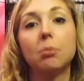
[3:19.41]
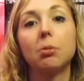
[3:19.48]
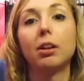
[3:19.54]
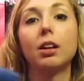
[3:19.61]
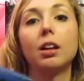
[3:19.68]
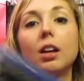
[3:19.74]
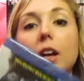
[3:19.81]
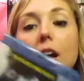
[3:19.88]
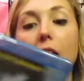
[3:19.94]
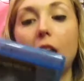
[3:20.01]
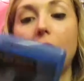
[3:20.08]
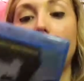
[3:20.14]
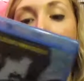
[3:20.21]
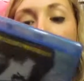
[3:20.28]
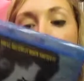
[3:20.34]
but I
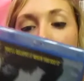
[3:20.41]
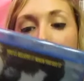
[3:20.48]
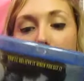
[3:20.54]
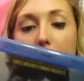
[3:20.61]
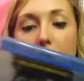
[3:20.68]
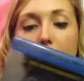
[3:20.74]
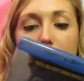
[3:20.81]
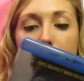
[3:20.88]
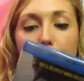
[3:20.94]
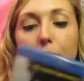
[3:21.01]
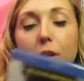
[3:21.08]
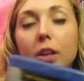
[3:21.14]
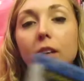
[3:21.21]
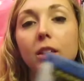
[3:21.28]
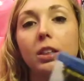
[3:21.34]
highly recommend this
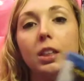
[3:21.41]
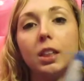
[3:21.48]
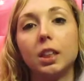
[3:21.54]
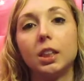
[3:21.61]
one.